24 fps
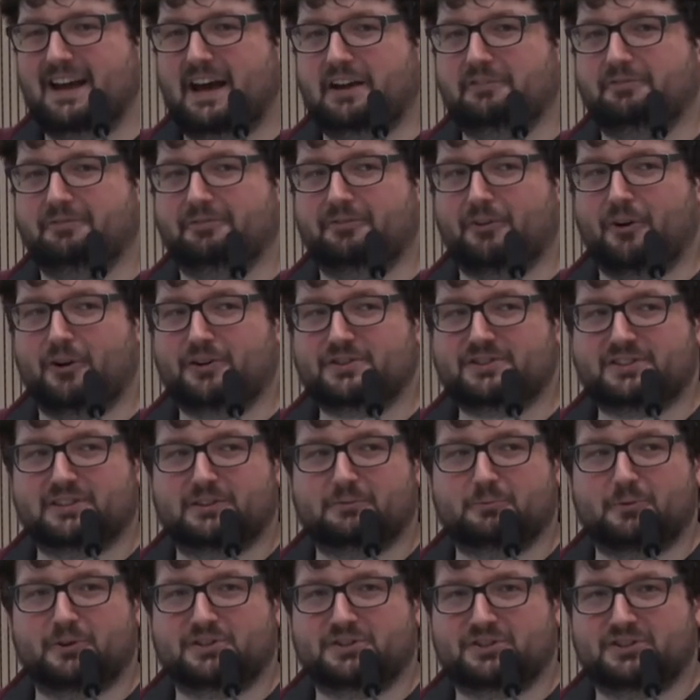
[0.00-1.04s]
at first
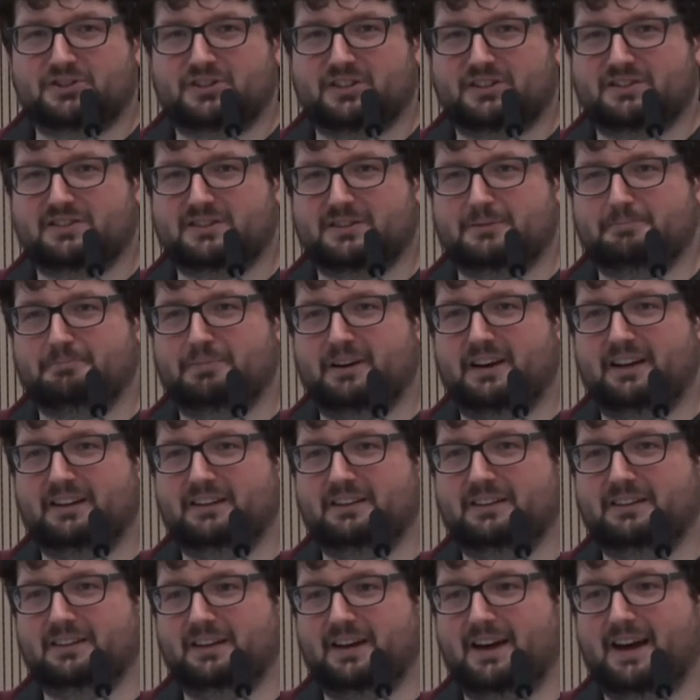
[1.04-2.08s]
it was just a
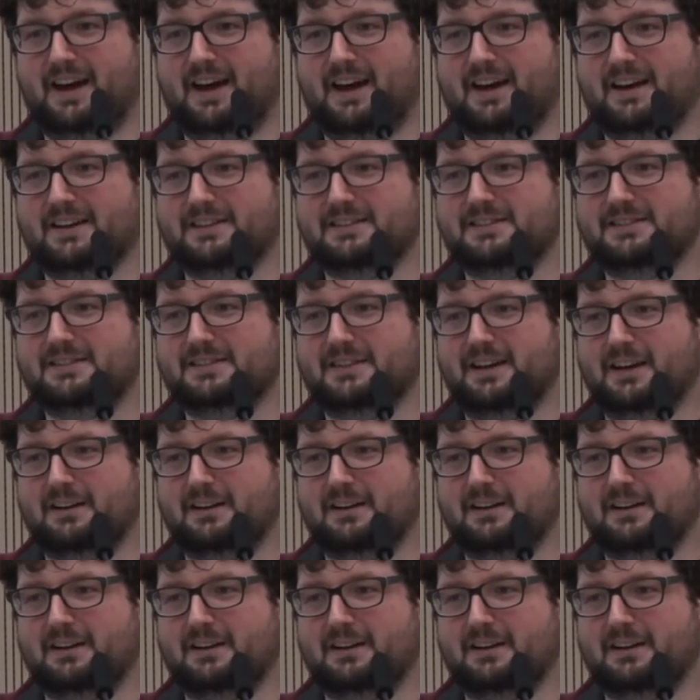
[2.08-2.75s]
pain in the ass,